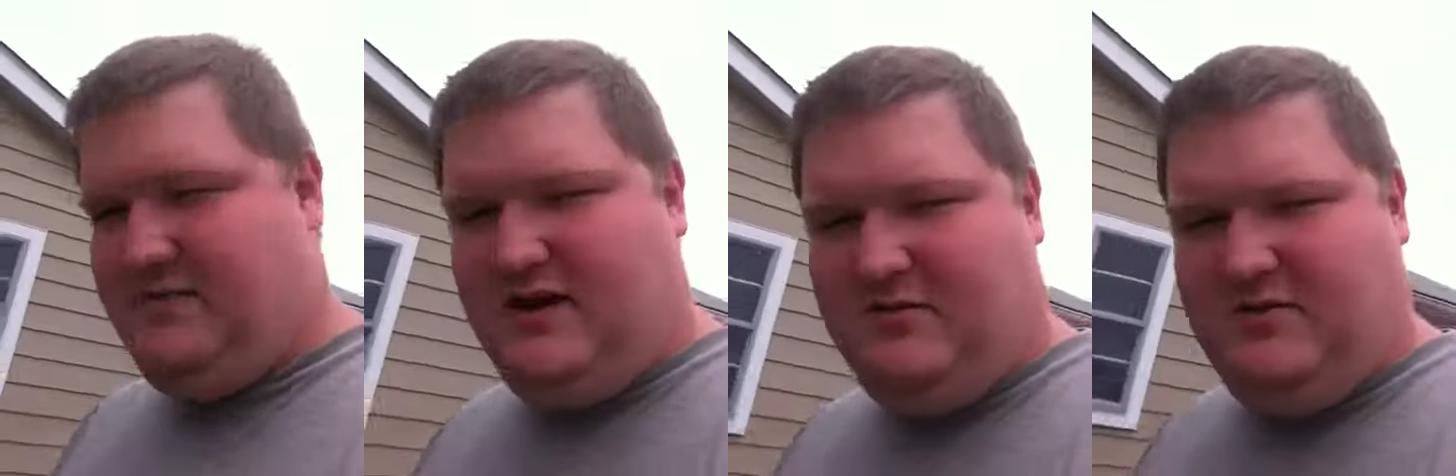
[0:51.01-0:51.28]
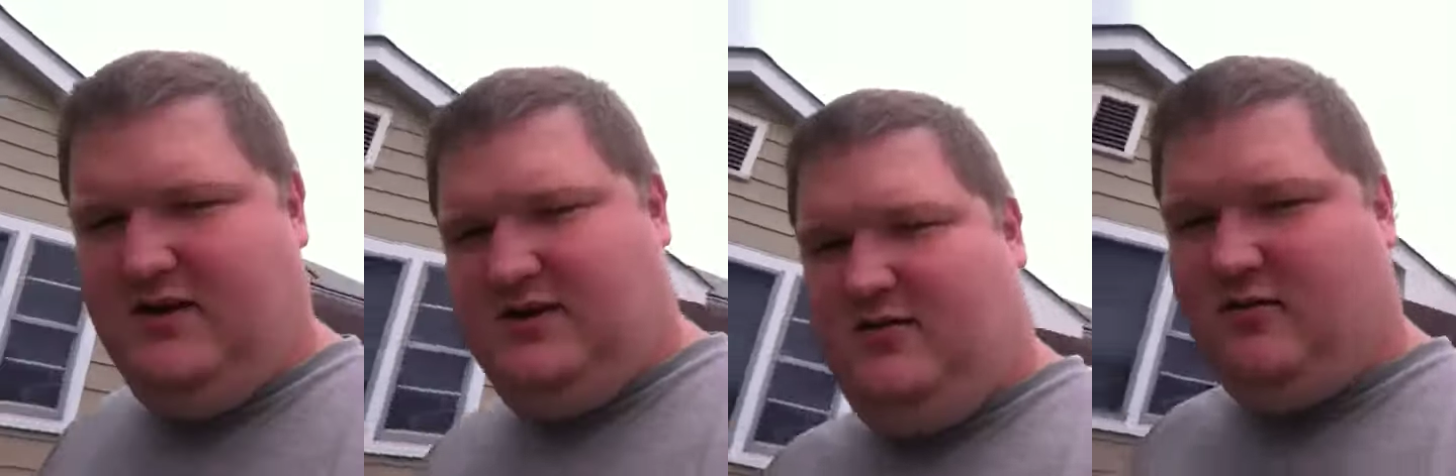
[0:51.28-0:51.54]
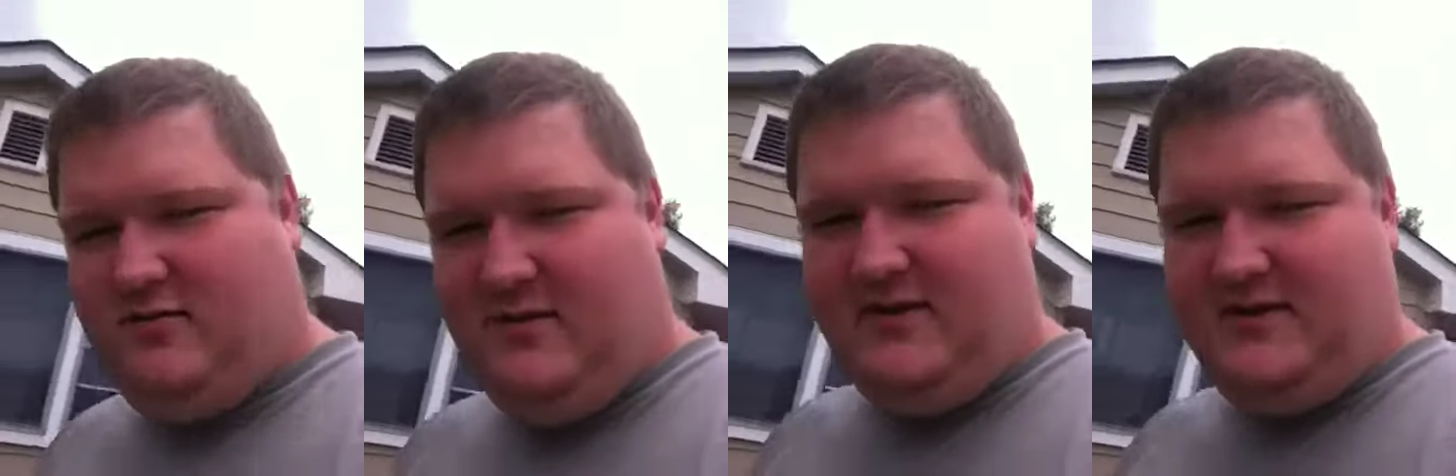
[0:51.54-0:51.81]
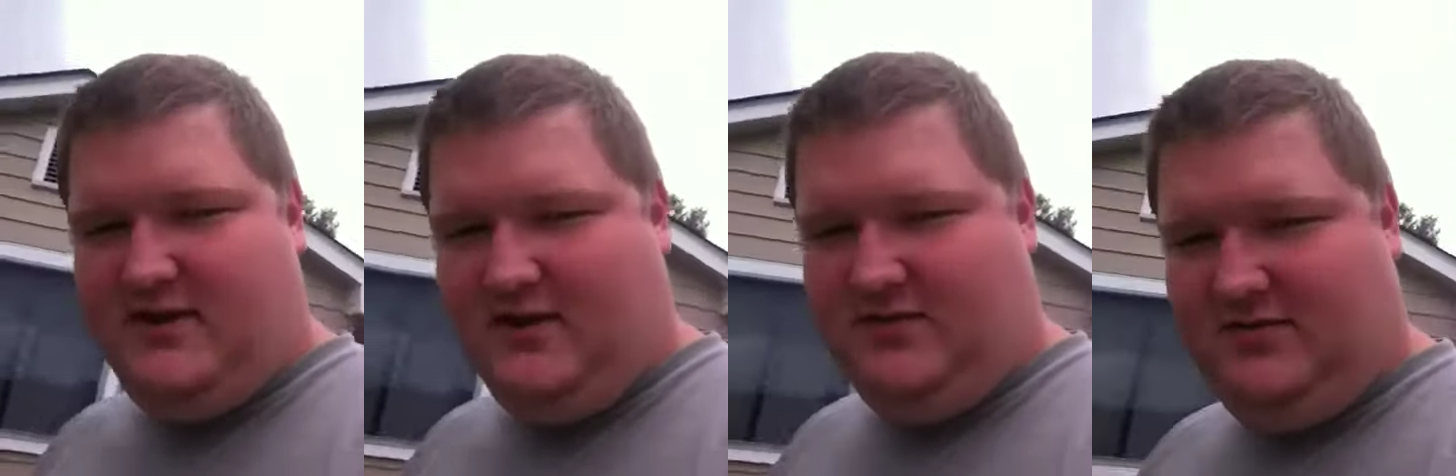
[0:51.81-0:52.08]
not really normal
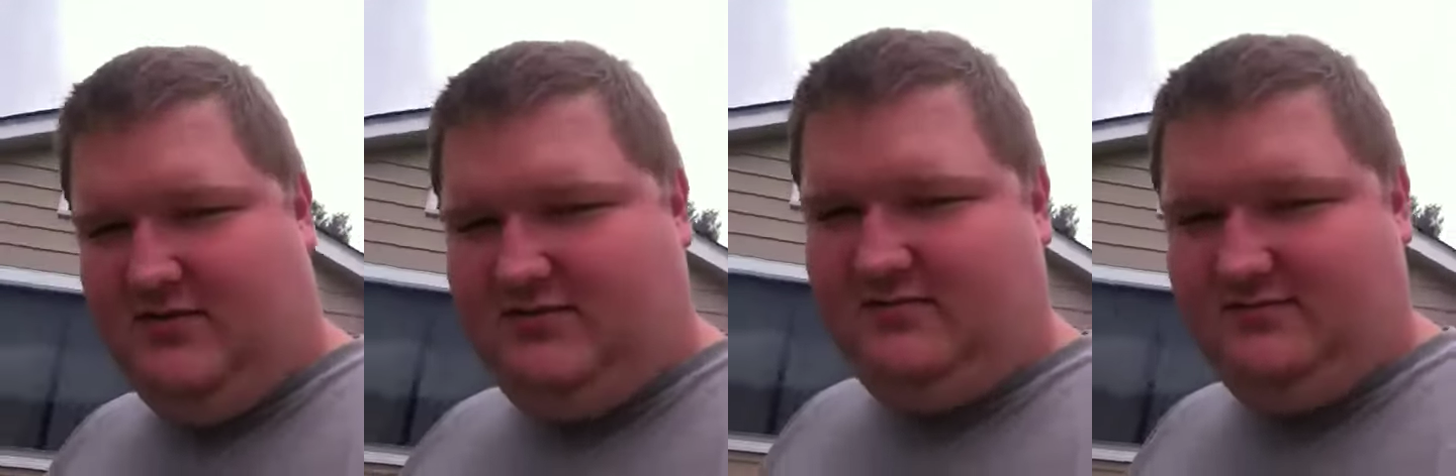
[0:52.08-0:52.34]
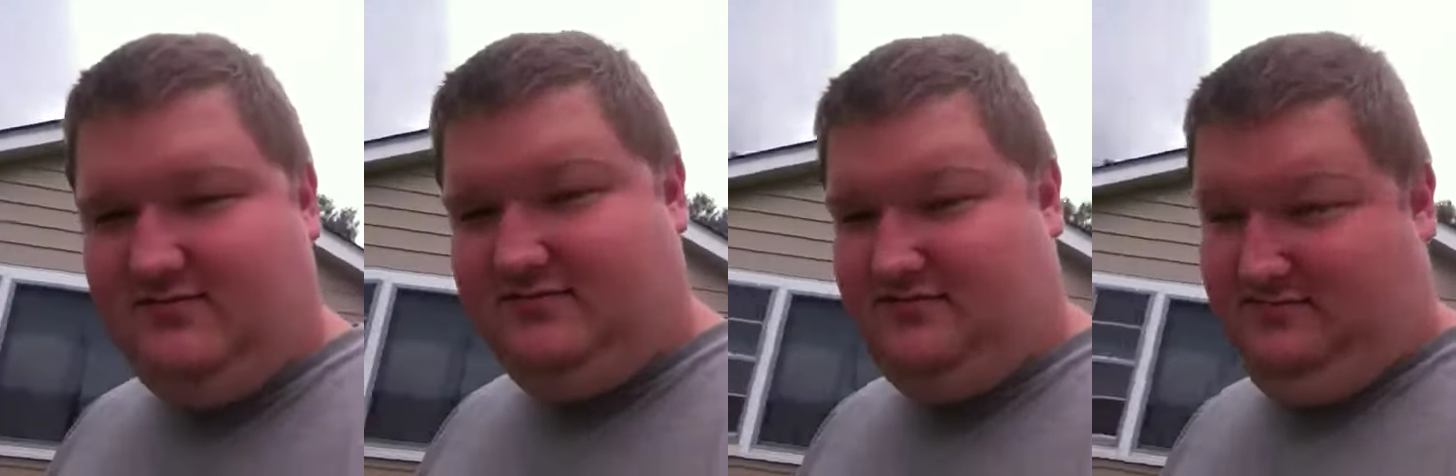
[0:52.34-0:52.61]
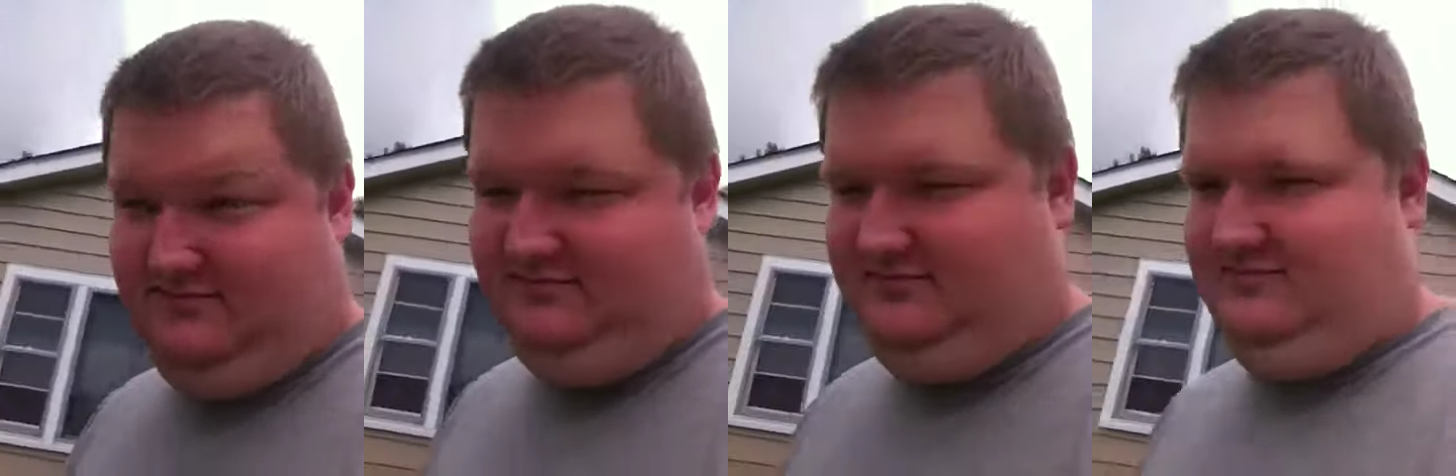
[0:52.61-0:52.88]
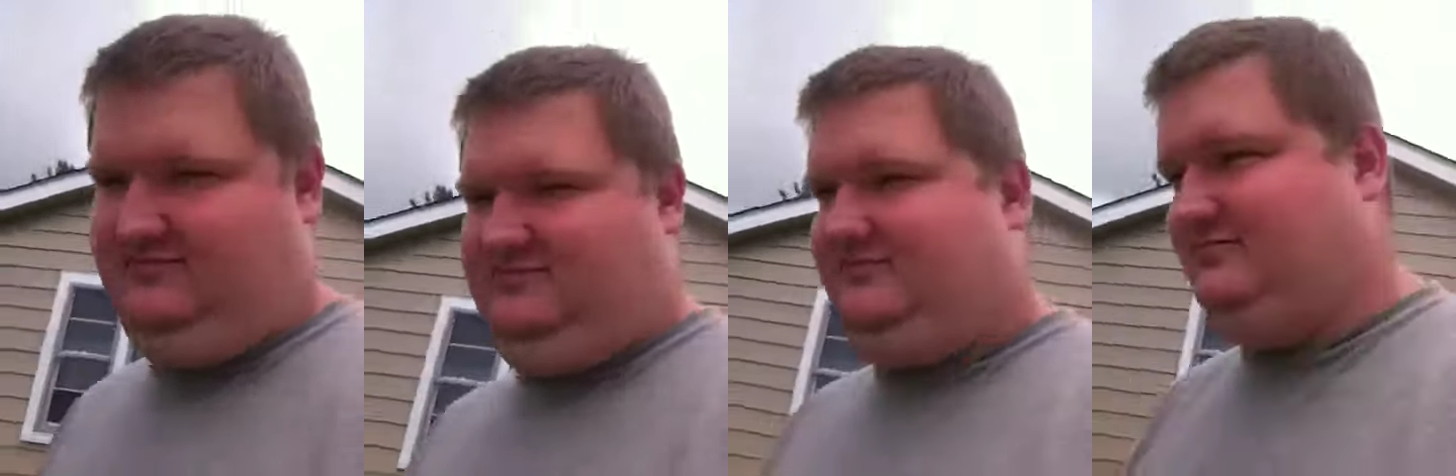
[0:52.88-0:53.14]
myself.
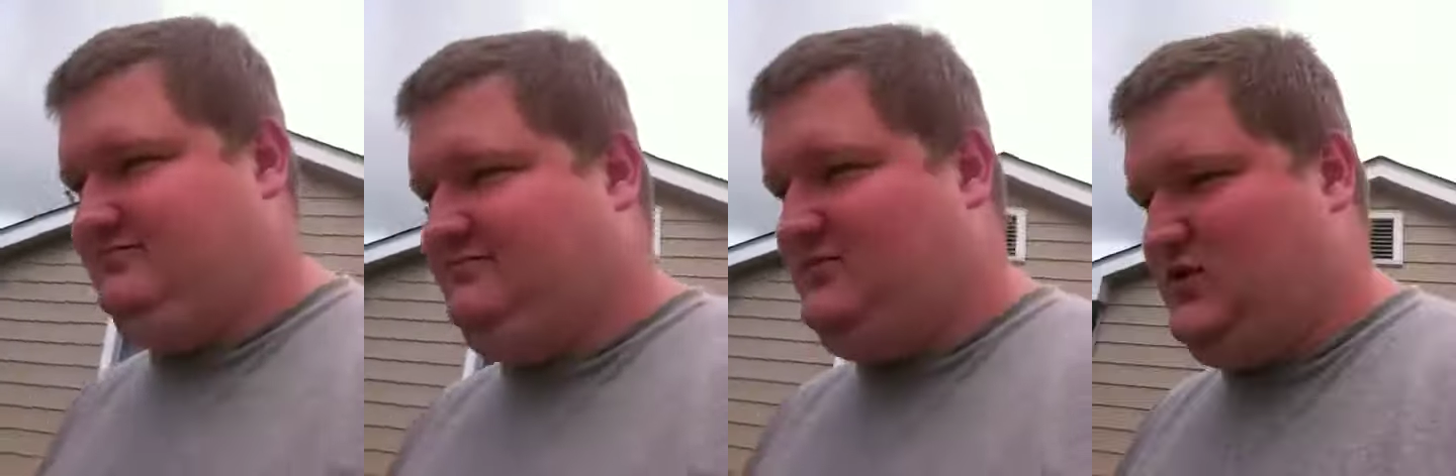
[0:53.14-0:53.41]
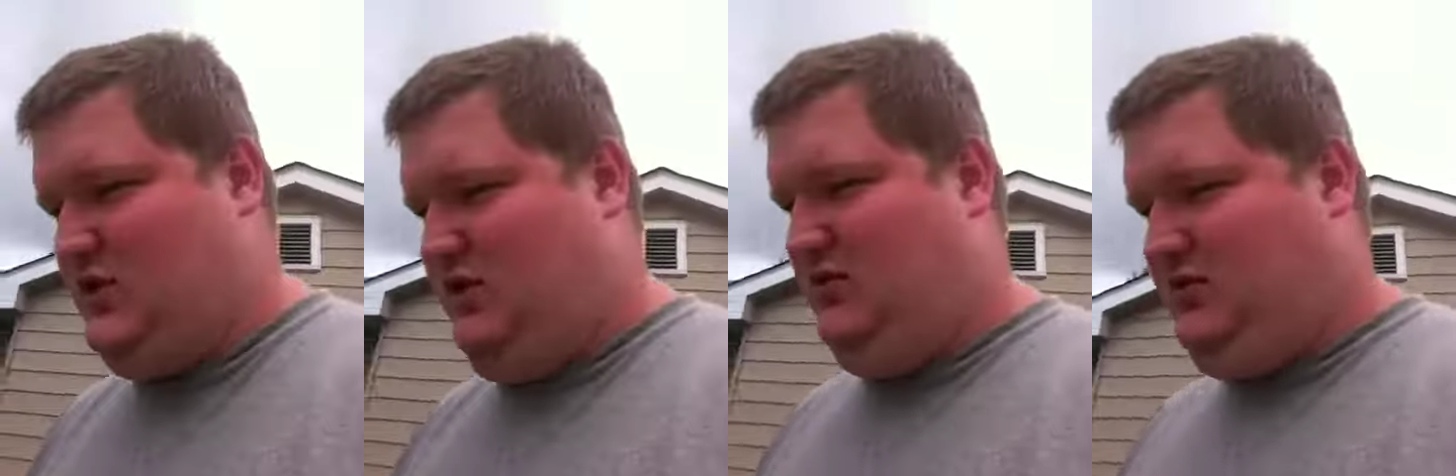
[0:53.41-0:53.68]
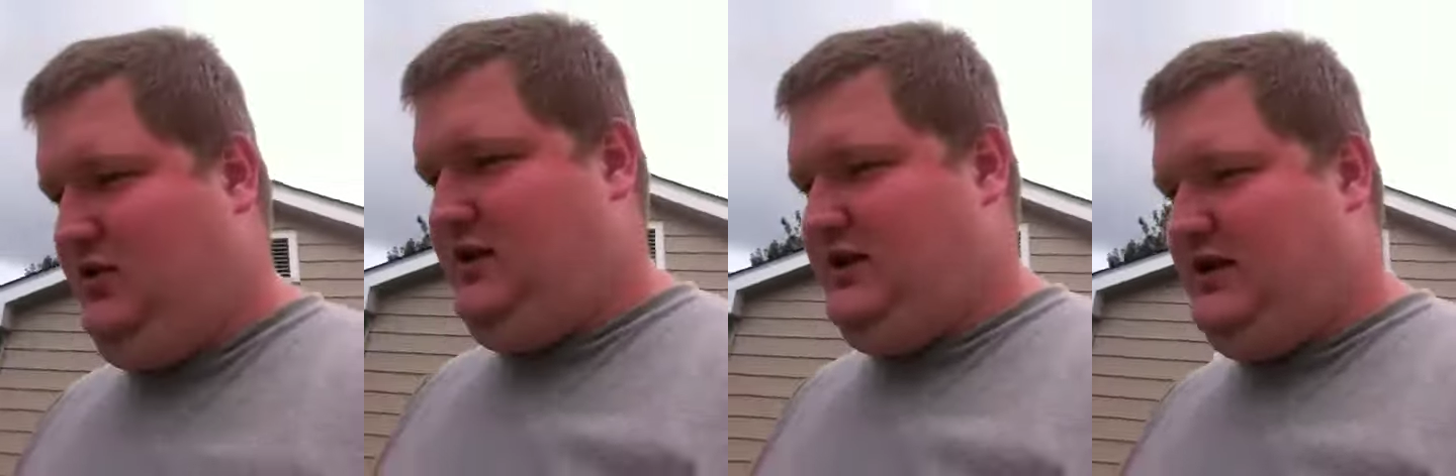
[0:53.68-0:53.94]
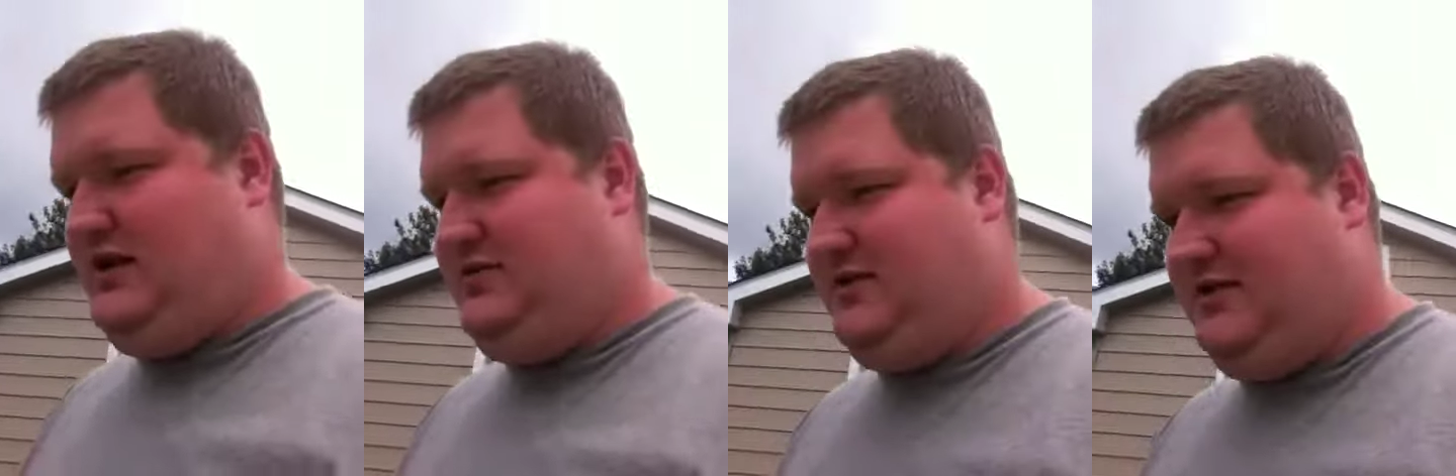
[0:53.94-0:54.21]
Gonna throw
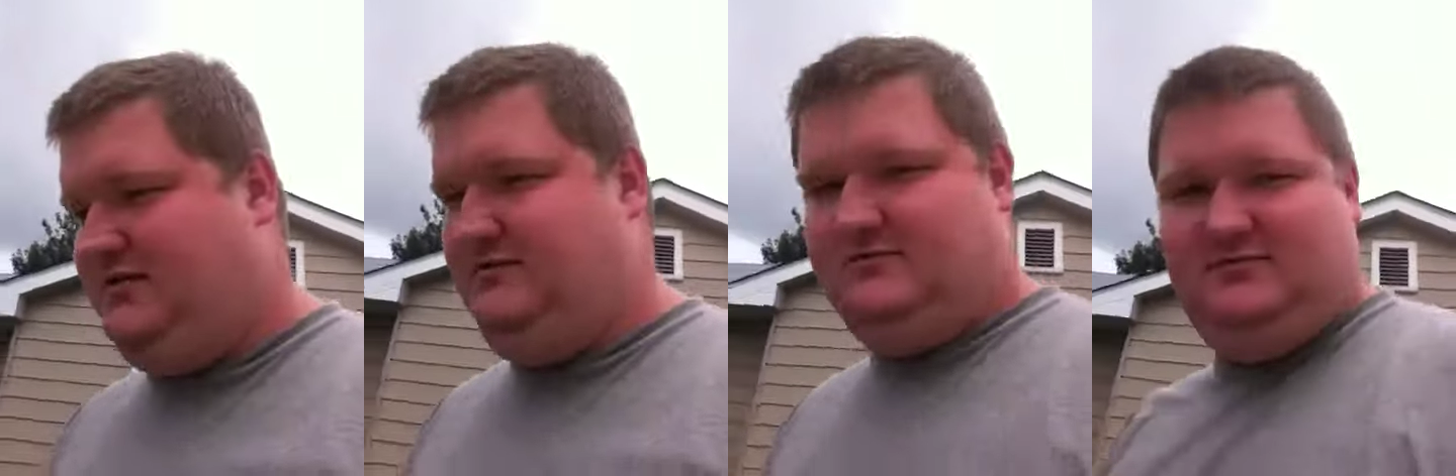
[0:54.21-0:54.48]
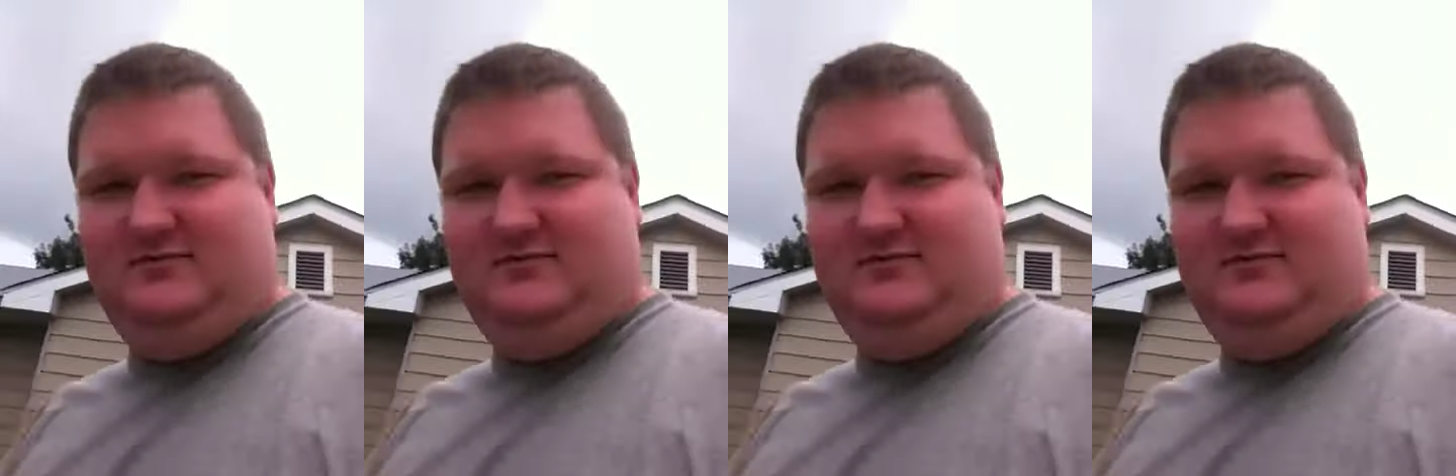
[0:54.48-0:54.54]
that out there.